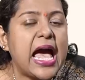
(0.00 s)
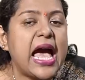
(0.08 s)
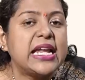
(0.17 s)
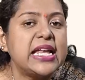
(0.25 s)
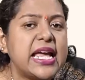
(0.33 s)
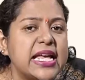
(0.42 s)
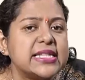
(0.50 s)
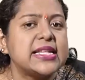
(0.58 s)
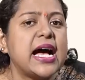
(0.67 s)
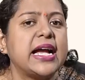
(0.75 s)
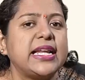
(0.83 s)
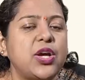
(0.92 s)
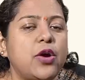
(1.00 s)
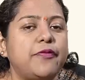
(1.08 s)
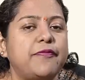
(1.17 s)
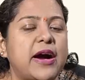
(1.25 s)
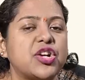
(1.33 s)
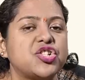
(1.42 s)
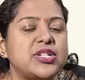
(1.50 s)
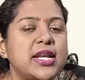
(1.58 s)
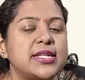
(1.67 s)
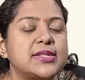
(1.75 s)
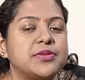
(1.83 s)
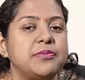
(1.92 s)
And his idea of
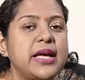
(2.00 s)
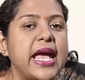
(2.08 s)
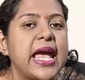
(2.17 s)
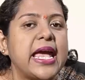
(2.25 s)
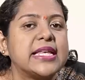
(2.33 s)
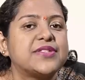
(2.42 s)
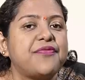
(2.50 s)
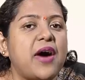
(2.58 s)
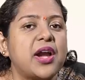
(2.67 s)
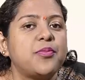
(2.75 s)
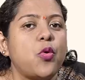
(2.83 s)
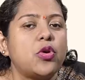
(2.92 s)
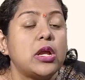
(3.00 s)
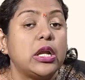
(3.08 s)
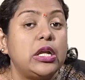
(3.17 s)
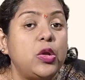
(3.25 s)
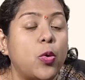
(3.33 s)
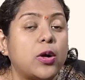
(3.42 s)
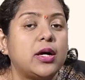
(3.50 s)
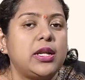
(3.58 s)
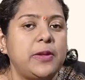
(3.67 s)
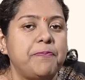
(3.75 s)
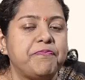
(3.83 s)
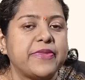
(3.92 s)
functionalism is far more
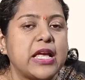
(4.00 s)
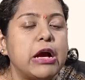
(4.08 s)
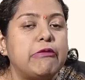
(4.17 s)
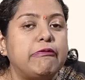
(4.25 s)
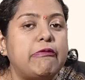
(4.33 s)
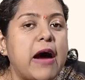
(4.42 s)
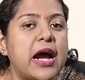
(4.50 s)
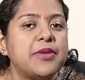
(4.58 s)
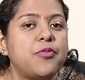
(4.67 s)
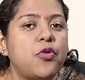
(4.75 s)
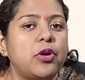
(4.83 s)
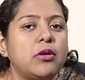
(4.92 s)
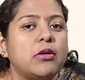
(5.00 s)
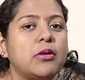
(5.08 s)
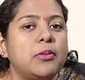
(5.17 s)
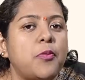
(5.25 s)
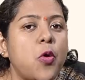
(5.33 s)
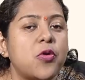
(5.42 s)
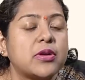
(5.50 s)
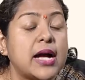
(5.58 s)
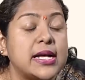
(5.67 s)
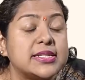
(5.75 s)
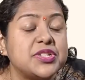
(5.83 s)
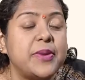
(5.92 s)
local, far more
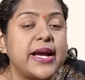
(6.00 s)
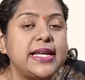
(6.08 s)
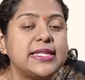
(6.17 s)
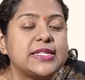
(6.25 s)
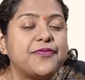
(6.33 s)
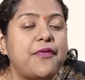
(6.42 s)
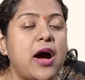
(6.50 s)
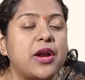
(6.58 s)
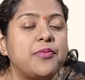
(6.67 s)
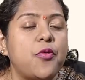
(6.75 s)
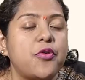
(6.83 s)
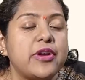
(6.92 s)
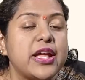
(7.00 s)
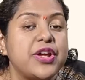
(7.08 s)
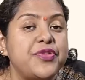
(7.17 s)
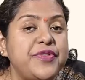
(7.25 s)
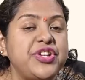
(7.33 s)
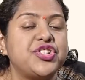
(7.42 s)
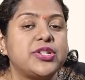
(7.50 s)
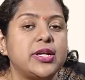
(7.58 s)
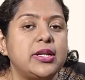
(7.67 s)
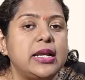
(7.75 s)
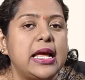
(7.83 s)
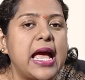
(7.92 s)
customized, far more
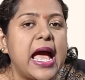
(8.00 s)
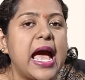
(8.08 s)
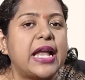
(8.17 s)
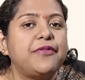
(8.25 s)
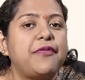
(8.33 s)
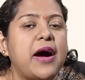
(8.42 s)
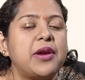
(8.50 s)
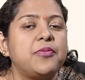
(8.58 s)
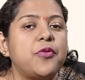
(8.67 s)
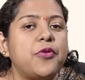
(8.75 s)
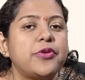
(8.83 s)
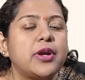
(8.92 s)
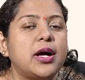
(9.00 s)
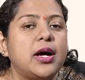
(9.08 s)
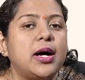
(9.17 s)
regional, and far more